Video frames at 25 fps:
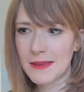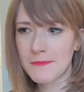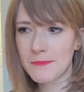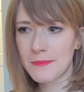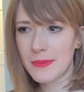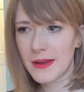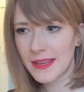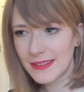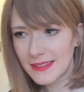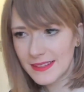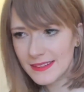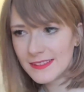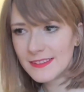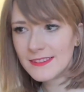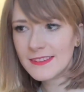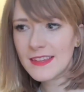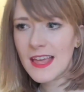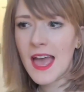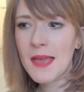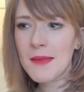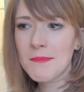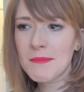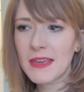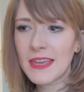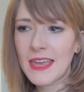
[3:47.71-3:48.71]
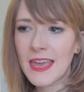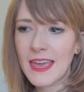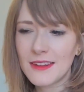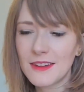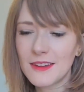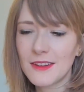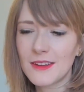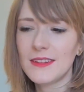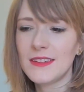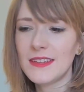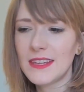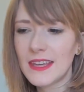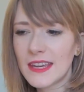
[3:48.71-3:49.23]
by this time I had
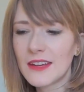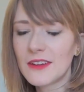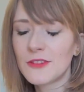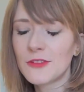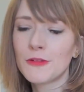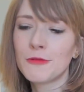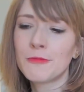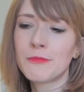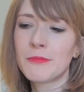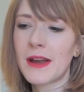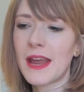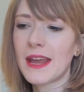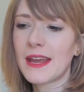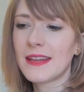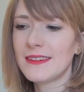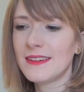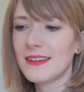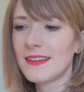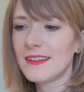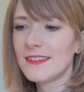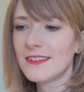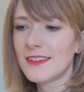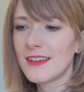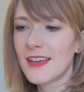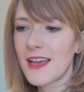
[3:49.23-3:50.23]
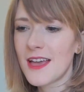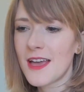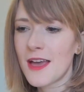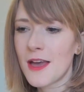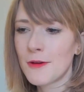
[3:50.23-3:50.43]
a year of practice